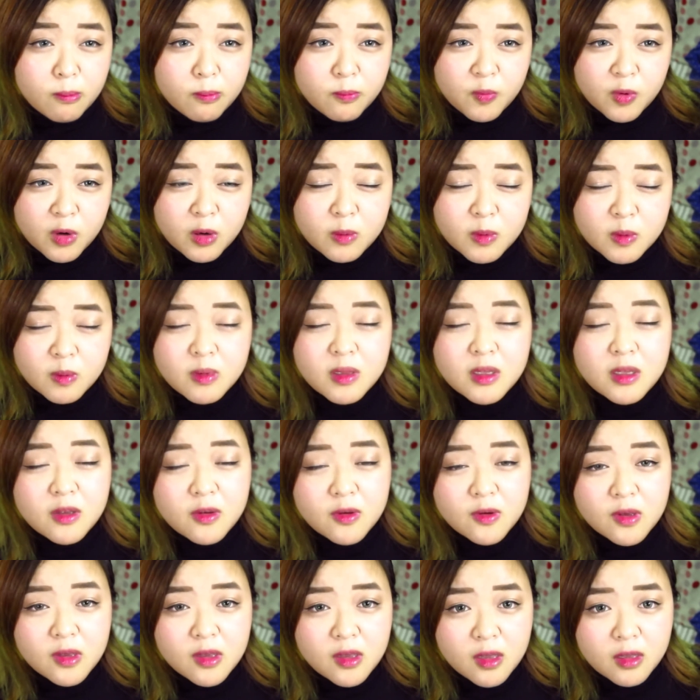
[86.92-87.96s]
probably
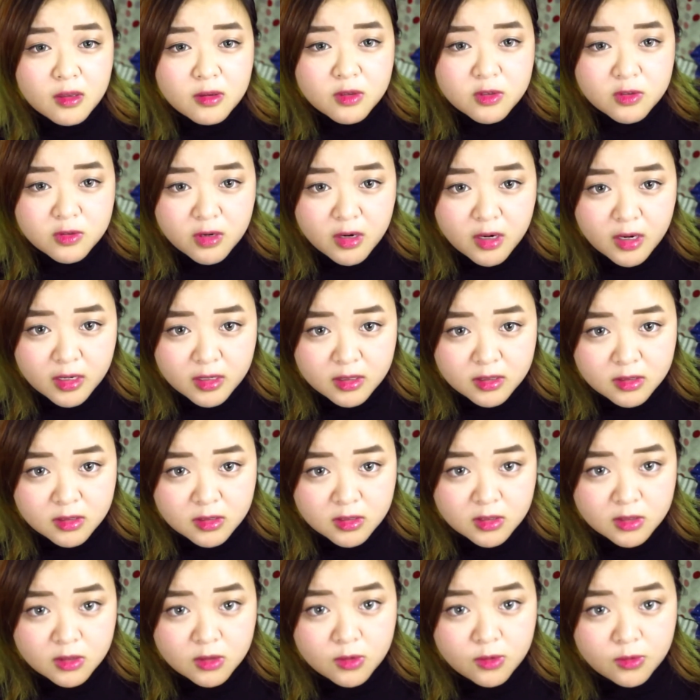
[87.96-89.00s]
you can try
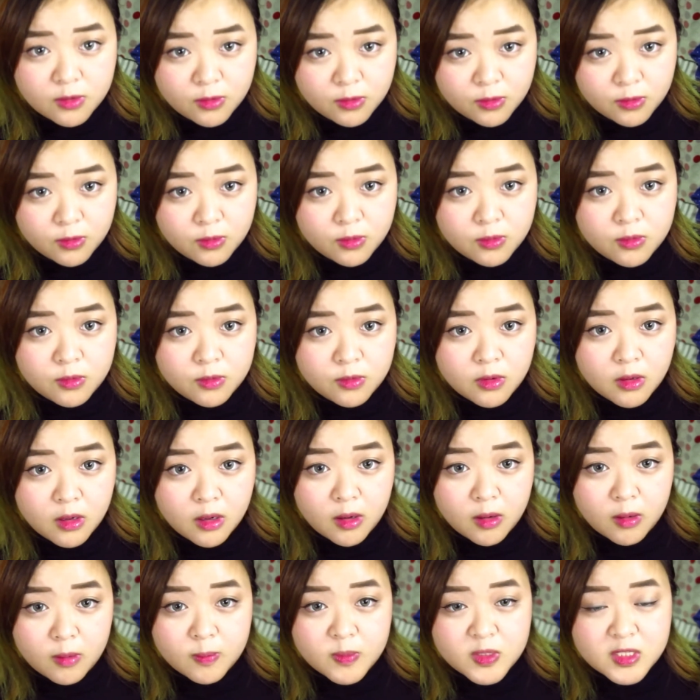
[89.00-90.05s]
to
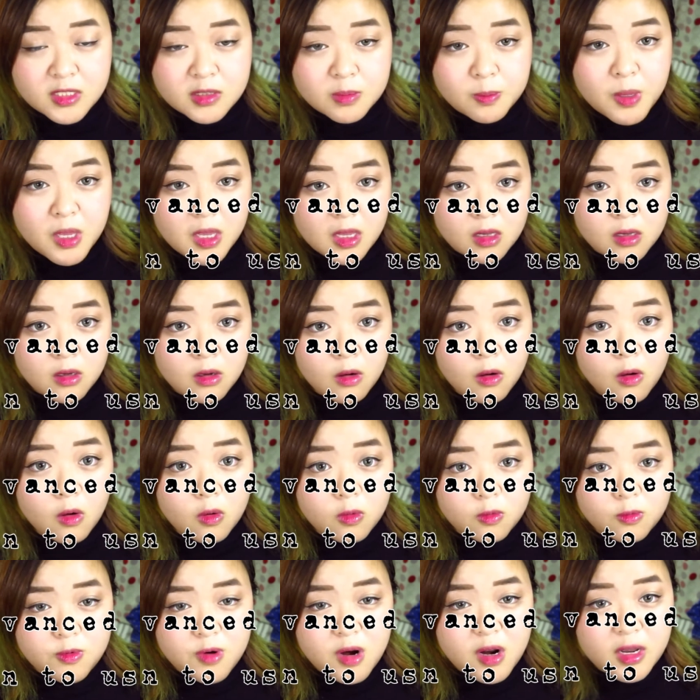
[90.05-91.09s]
speak or
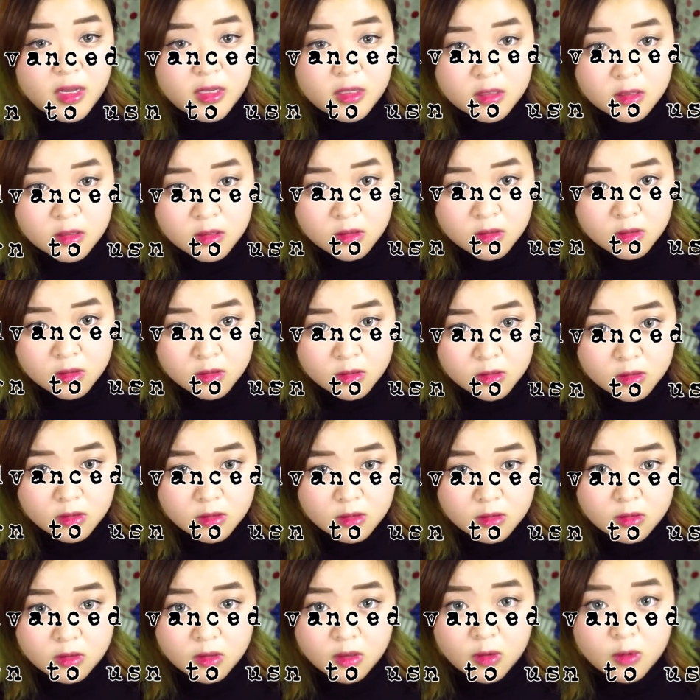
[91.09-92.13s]
write,
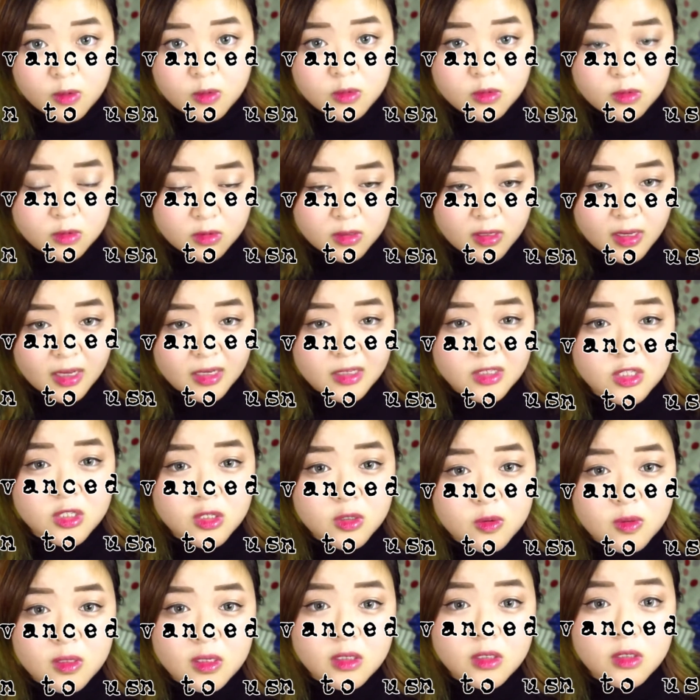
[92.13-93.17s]

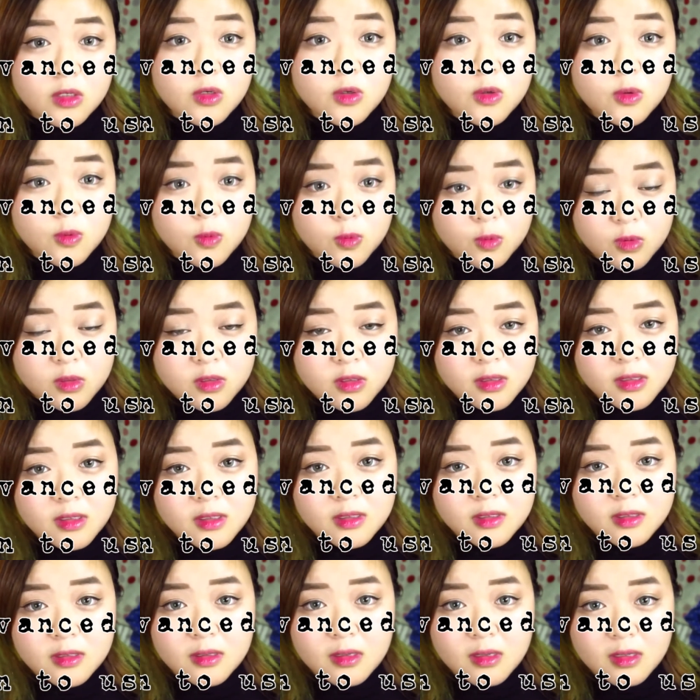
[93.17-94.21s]
actually use
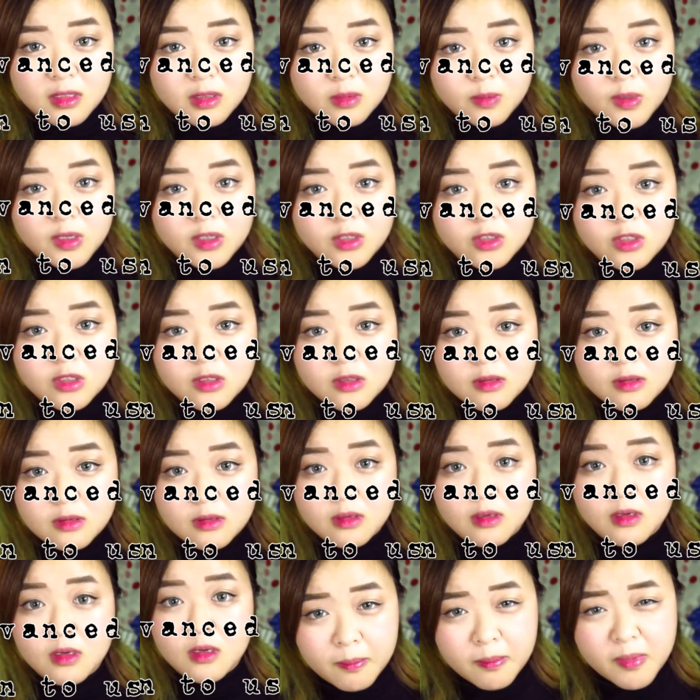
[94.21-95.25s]
this expression.
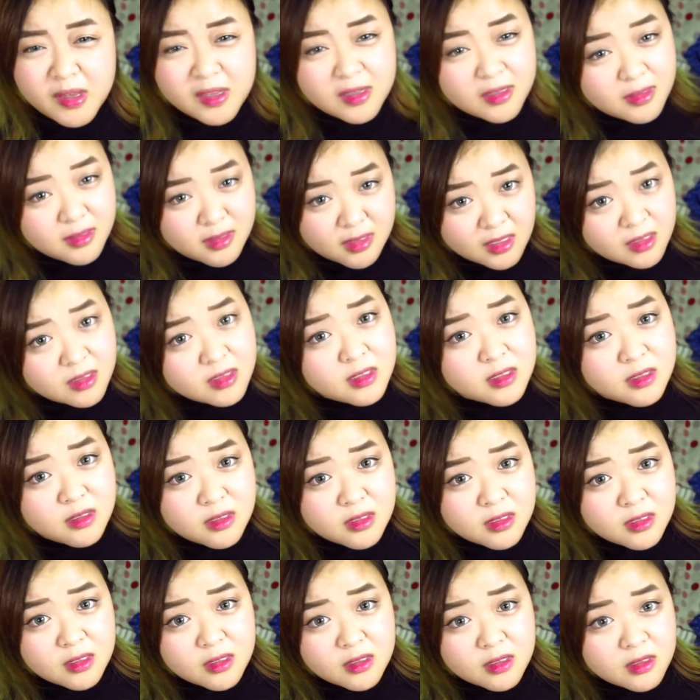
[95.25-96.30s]
Make
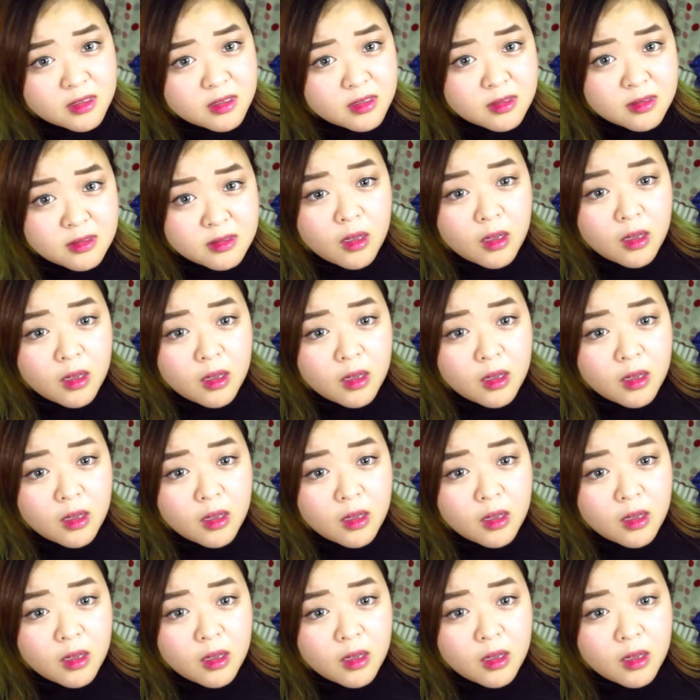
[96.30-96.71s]
sentences,